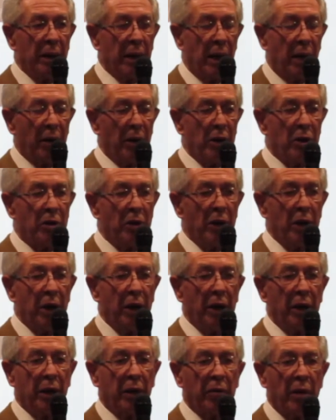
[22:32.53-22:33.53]
Now this,
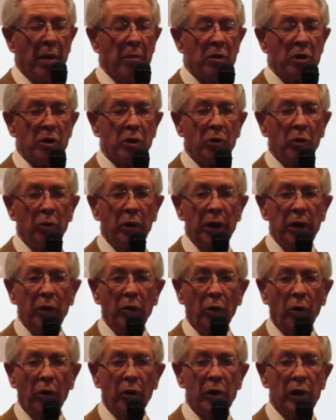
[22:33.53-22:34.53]
the, the grammar school
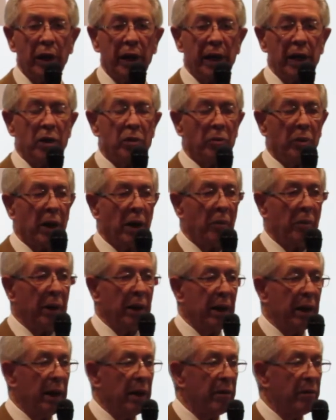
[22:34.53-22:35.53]
in North Leeds where
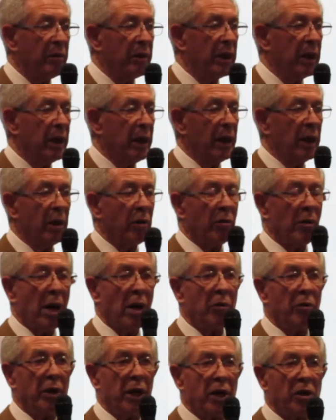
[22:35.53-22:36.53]
we lived,
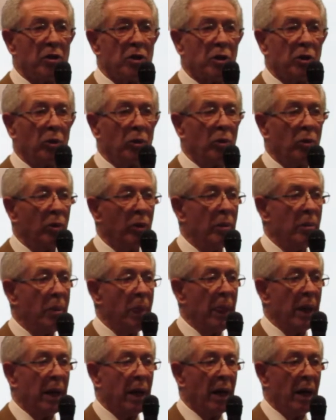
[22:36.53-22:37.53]
Roundhay School,
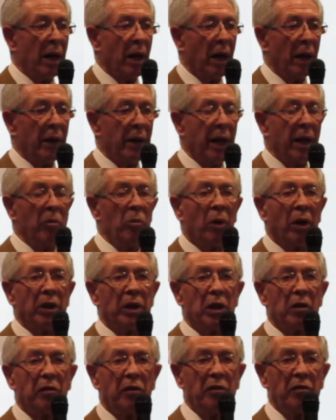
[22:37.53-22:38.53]
they
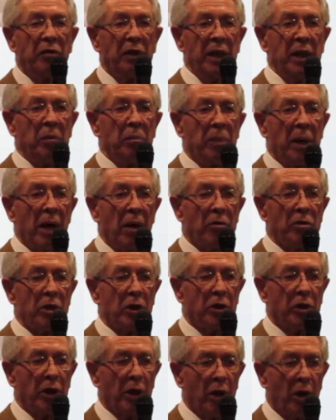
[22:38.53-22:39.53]
wanted 15
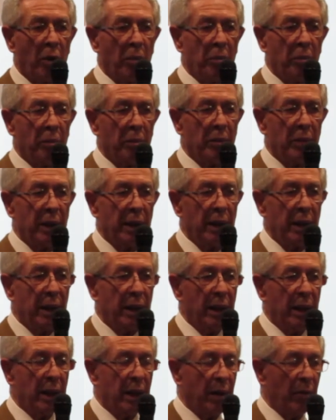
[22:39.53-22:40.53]
pounds a term,
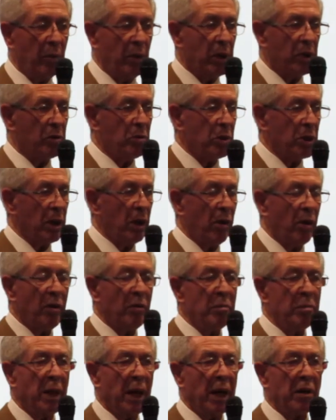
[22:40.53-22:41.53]
which was a
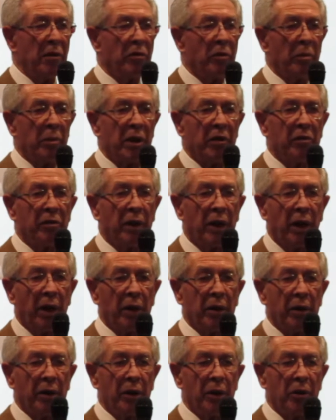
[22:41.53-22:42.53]
lot of money for my
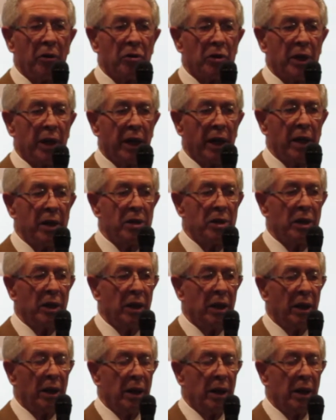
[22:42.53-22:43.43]
father in those days.